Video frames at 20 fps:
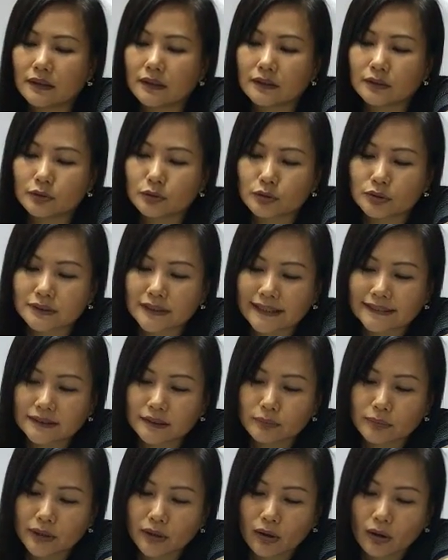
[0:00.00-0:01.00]
into
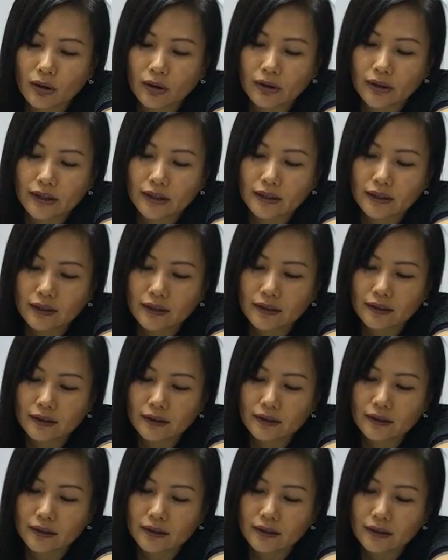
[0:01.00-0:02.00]
sesame oil,
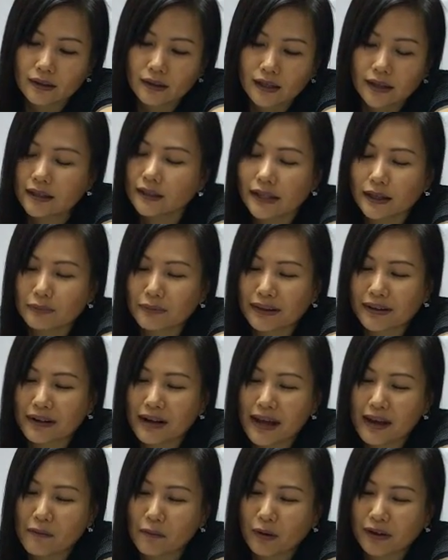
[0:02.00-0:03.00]
when
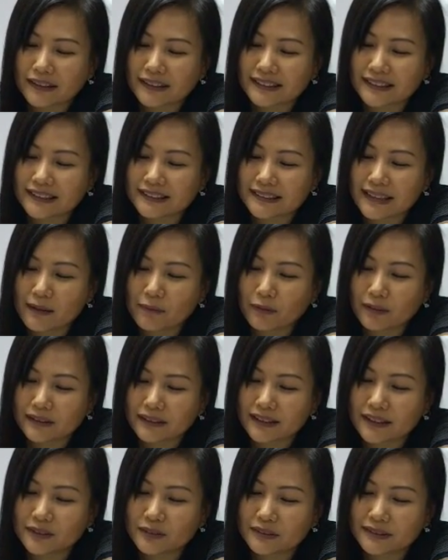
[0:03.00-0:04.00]
I add water, tap
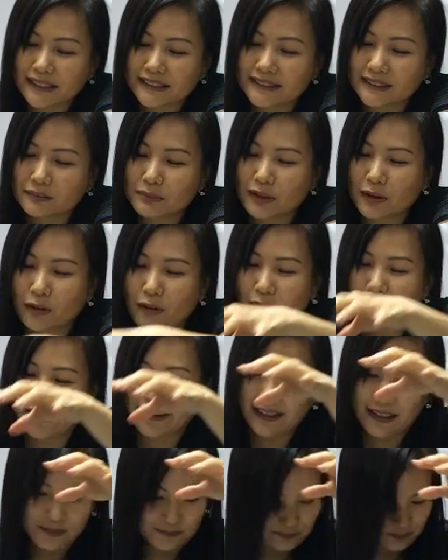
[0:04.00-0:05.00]
water into sesame
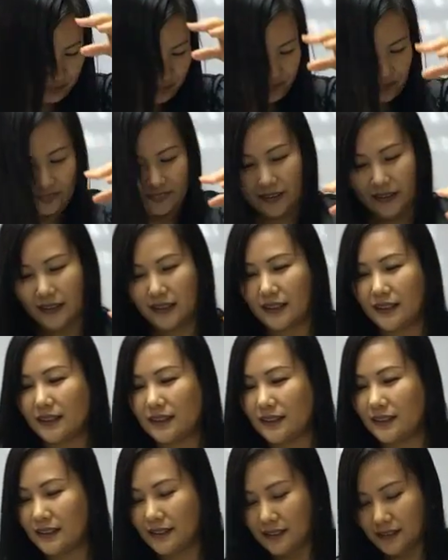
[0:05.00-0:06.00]
oil,
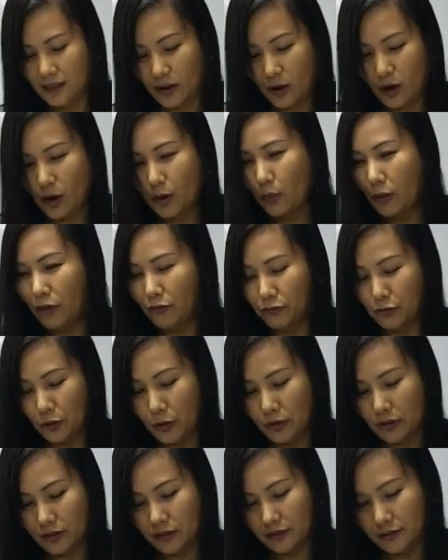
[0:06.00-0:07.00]
the oil will
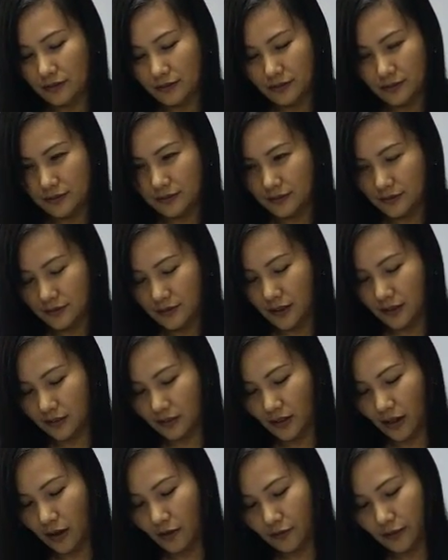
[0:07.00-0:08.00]
float on
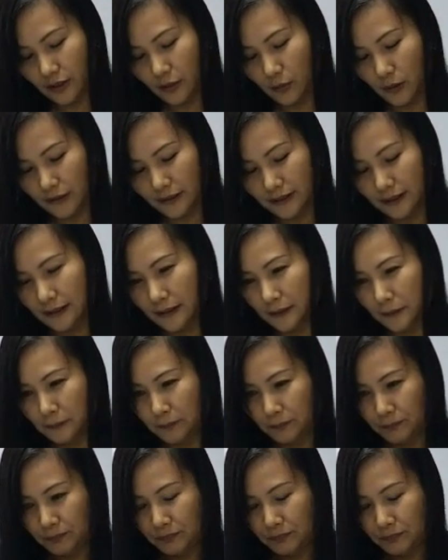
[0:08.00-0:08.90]
top of the water.